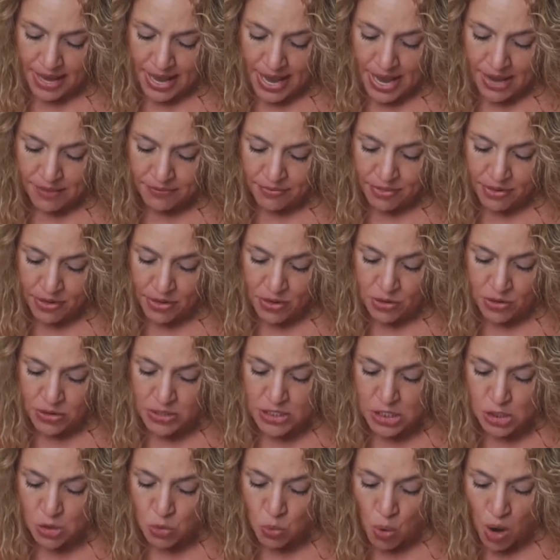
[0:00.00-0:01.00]
Have the
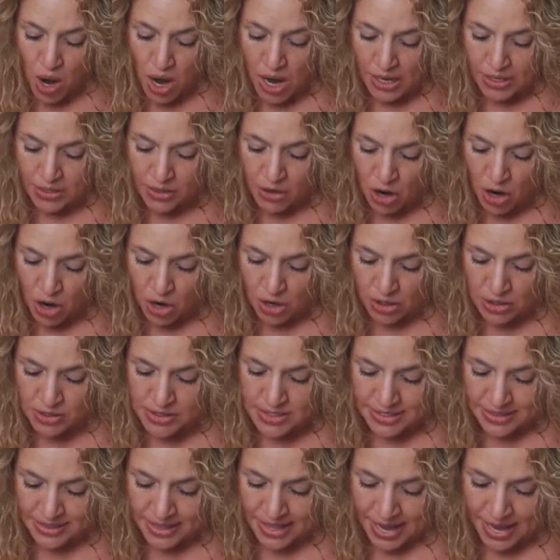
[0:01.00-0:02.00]
squad
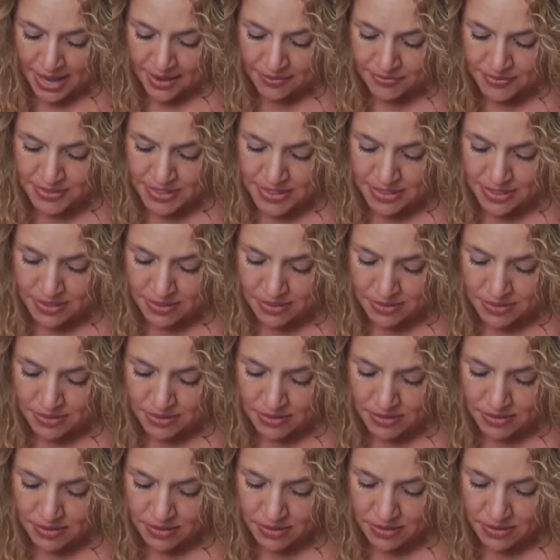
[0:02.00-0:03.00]
cars left?
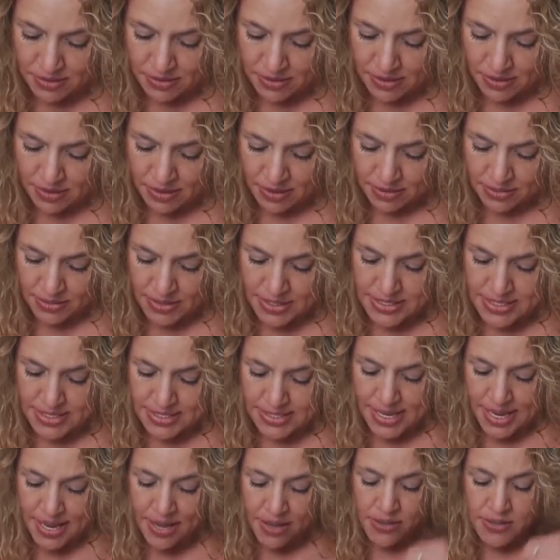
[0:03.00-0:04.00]
The
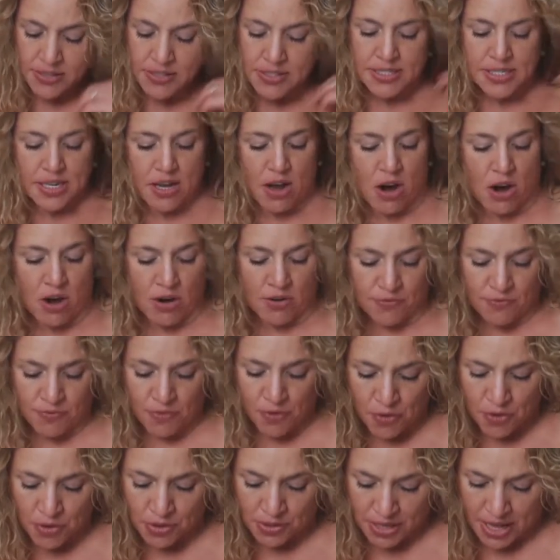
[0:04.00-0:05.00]
cells are
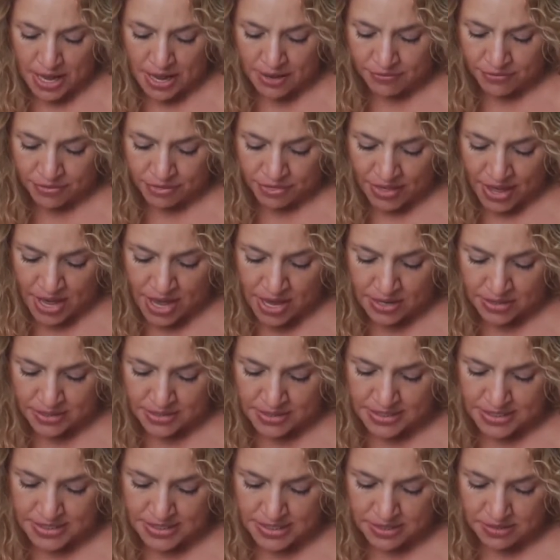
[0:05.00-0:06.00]
full of
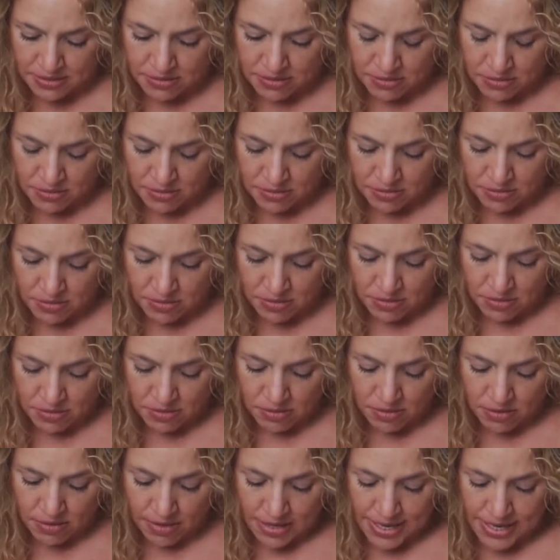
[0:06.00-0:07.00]
thugs.
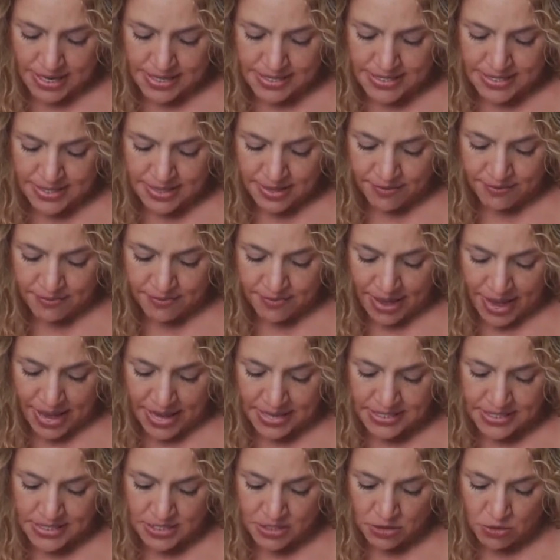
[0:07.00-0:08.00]
Is the
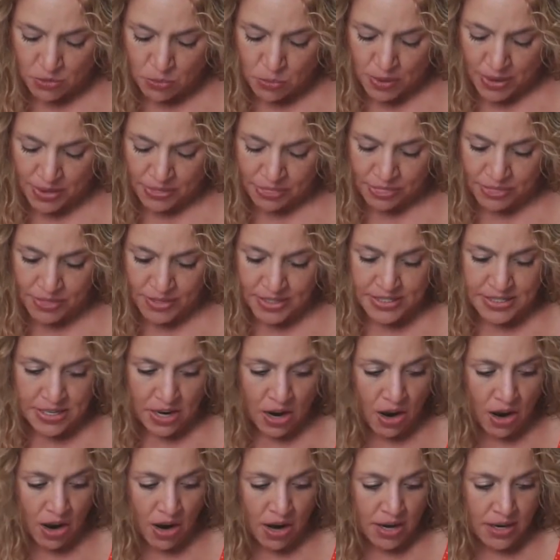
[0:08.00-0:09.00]
vet with the
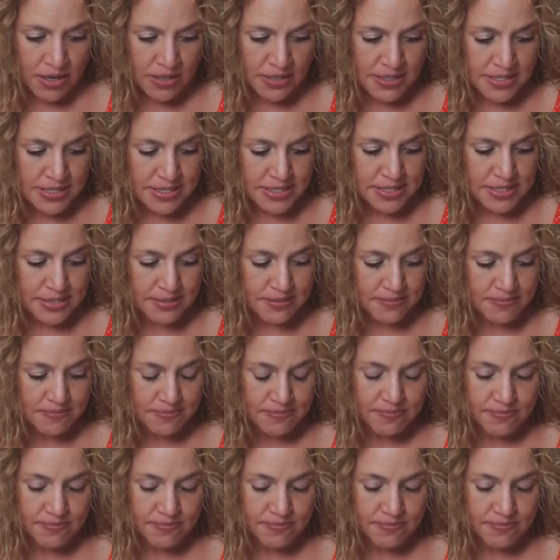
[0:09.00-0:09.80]
dogs?